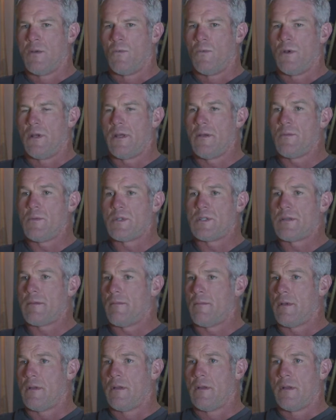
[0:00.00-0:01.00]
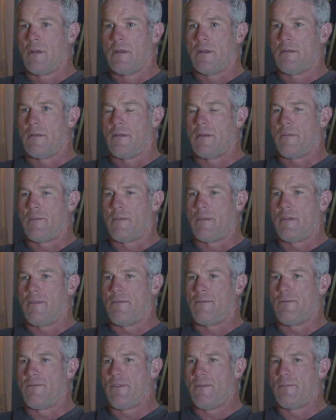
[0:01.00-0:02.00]
Well, it was the
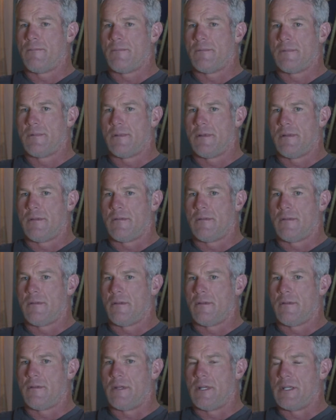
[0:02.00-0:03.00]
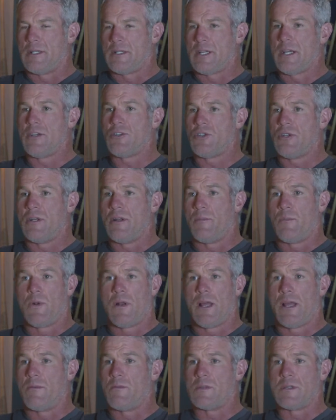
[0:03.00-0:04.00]
decision to
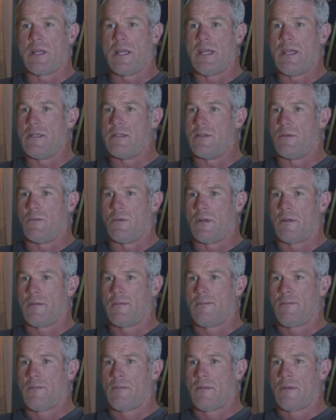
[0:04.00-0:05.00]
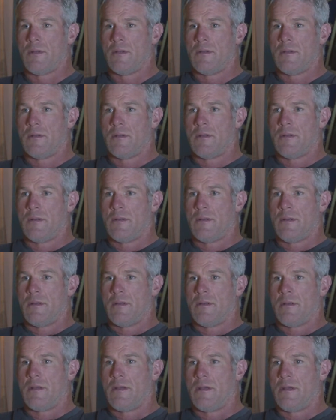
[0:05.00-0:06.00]
play was an easy one.
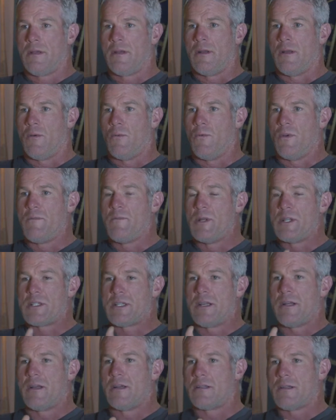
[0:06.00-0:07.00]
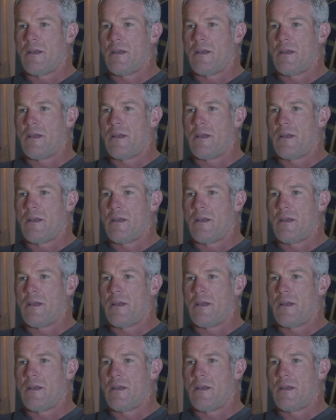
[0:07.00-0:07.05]
You know, we've been sitting here